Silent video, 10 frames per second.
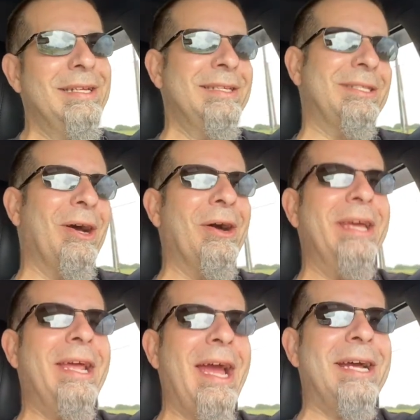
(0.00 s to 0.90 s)
So
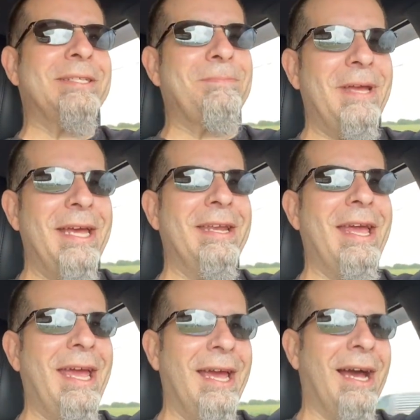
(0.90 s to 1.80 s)
it has been
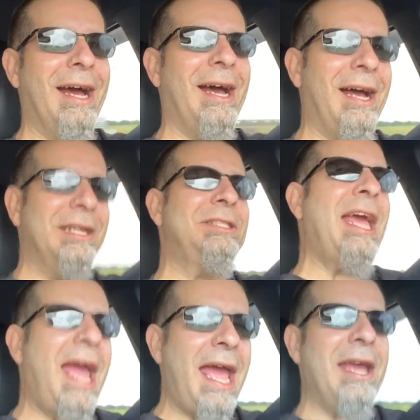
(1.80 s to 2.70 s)
a, uh, a
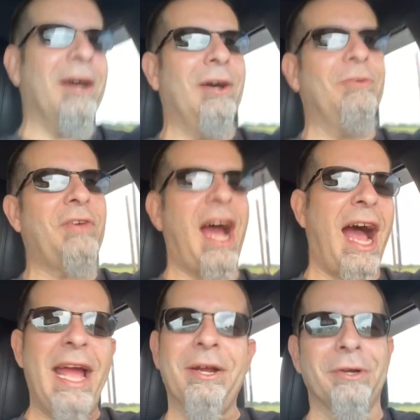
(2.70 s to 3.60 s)
day of
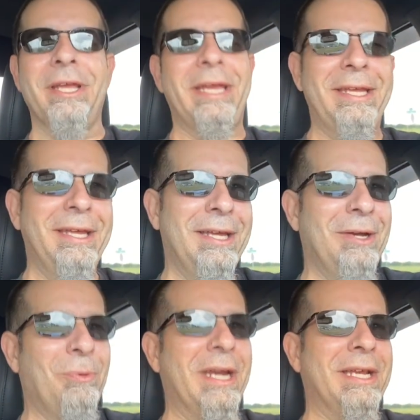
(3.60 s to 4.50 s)
irony
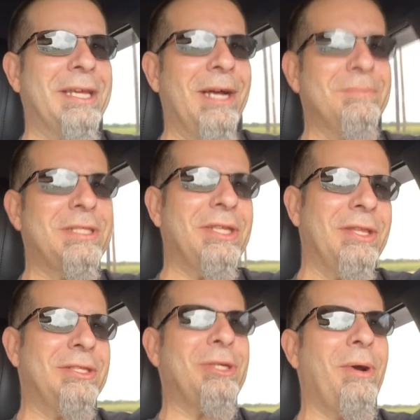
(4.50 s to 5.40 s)
when it comes to
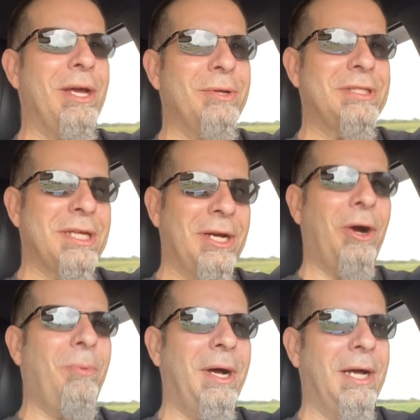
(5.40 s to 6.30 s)
the Toyota
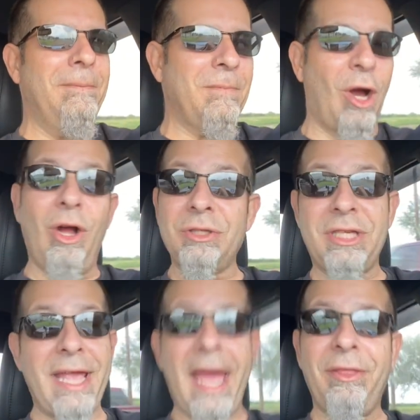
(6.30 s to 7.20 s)
Tacoma
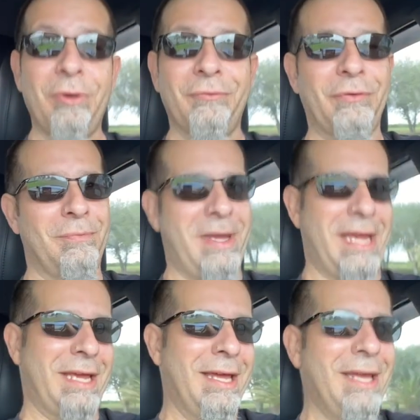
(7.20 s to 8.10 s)
altogether for
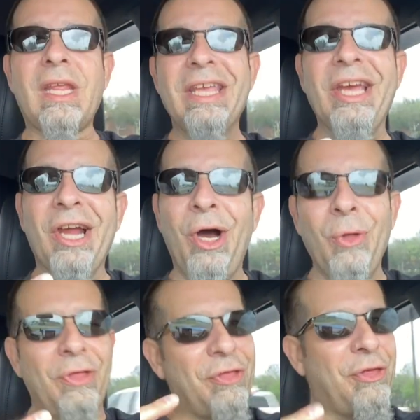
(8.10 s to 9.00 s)
me you know,
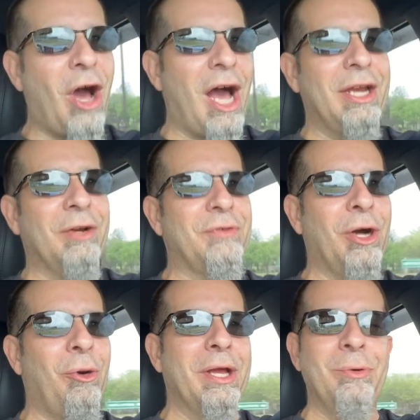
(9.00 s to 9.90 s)
the thought of
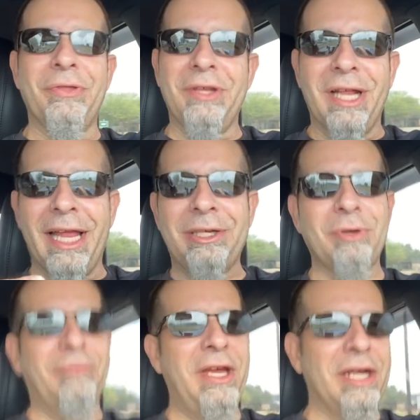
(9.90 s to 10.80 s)
going with an
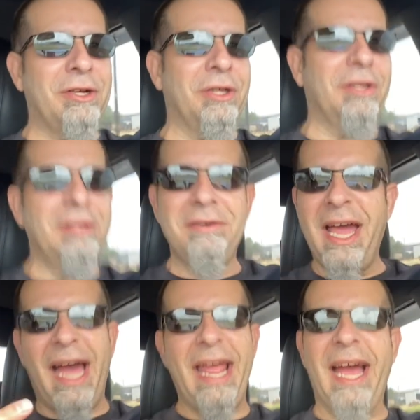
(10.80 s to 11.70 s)
electric vehicle,
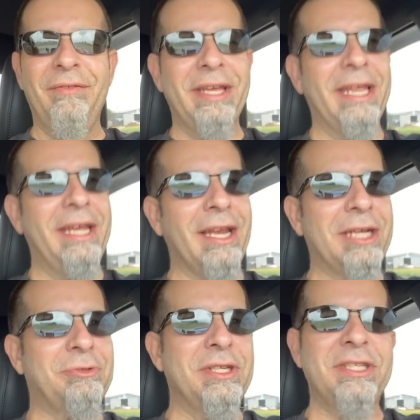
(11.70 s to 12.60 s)
not having any
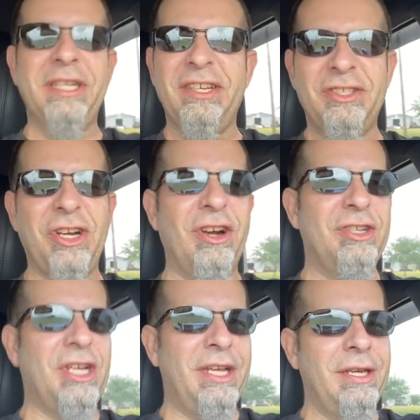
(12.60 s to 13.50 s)
electricity to
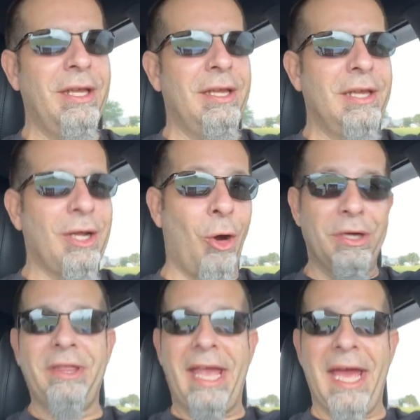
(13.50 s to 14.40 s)
charge it, going
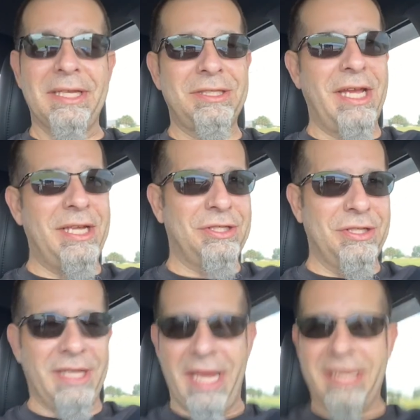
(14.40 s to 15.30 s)
to the gas station
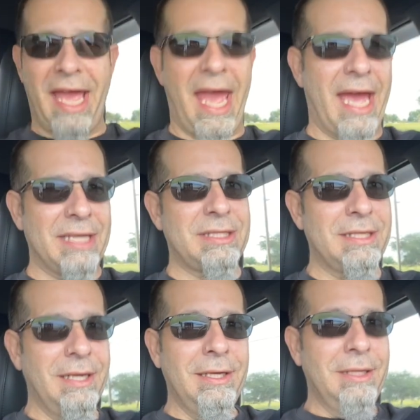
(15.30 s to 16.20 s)
to get gas,
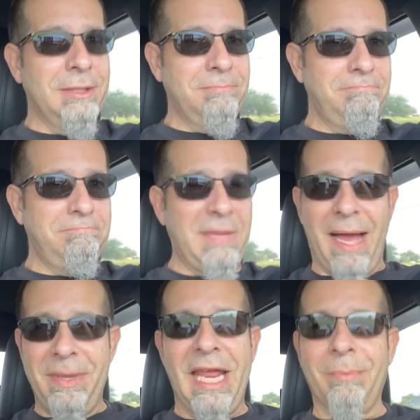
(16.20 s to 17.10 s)

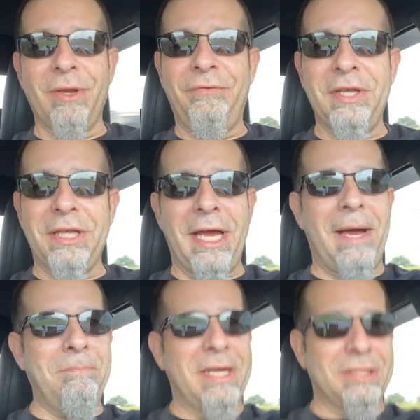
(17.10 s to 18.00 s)
not being able to fill it
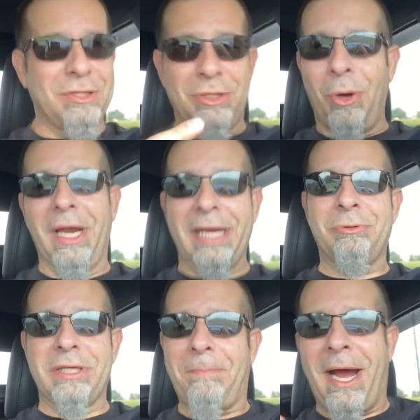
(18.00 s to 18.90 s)
up because there's no
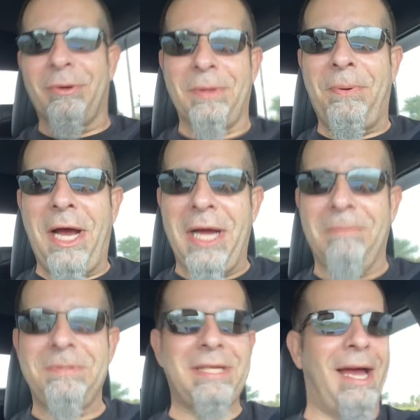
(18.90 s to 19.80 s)
electric to power the
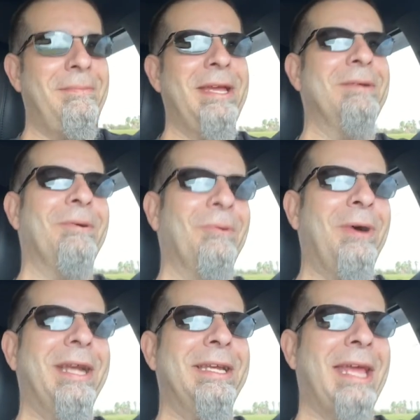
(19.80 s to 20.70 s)
pumps. I mean,
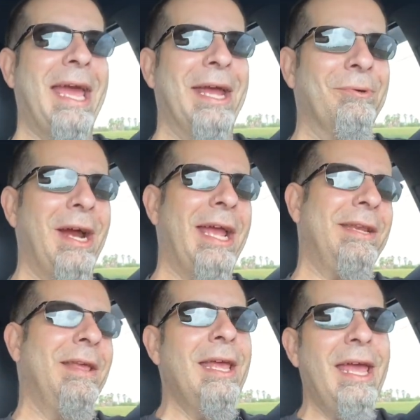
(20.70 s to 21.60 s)
what a day, right?
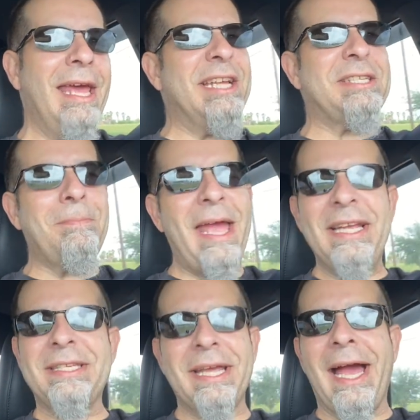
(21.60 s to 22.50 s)
And it's
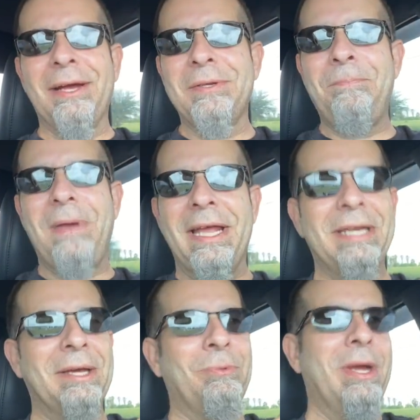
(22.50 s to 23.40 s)
amazing how
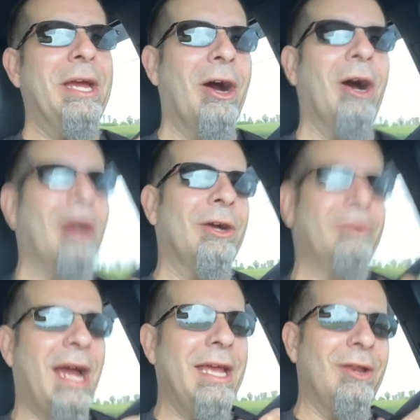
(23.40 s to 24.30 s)
dependent we are,
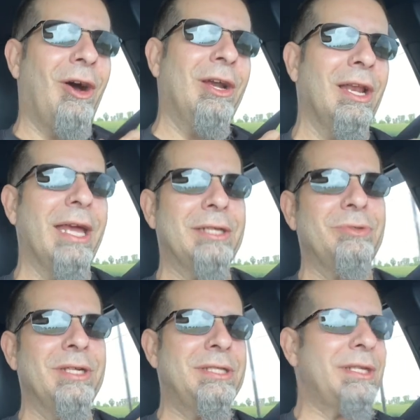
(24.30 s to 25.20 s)
right, on
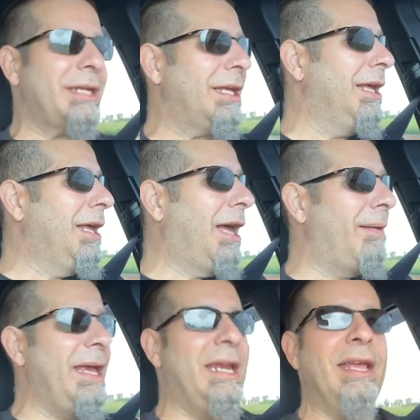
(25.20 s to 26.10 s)
electricity. I
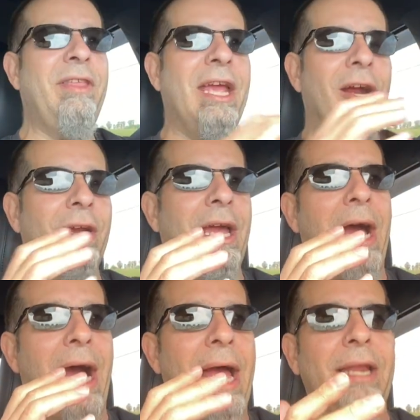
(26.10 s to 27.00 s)
mean, in the area
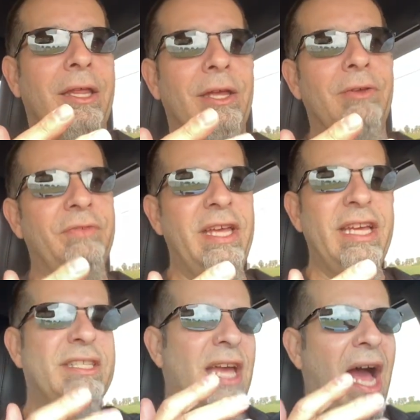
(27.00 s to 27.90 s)
I live,
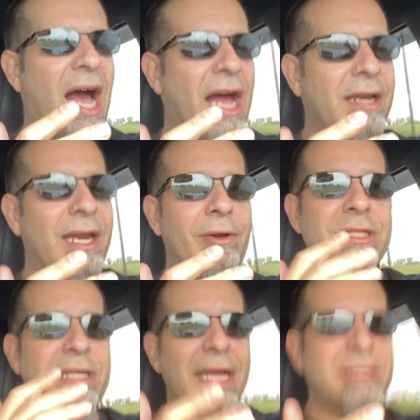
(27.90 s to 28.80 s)
it's hot. Now,
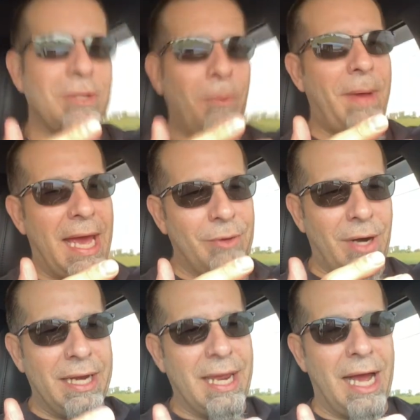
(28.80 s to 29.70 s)
it's not so bad
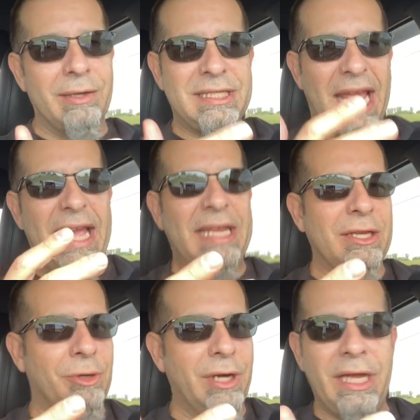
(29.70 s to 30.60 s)
right now. It's 80
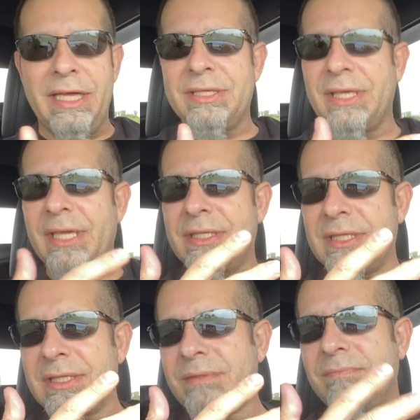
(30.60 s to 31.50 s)
degrees and
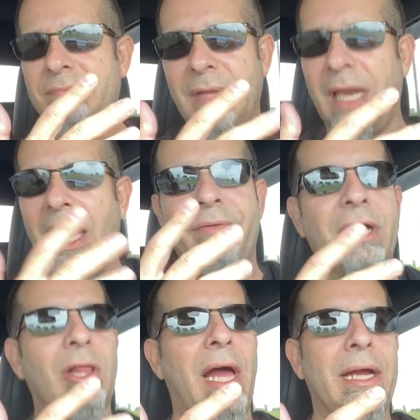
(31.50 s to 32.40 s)
it's 11
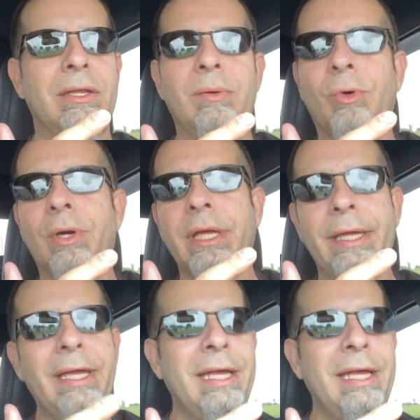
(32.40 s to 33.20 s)
o'clock in the morning.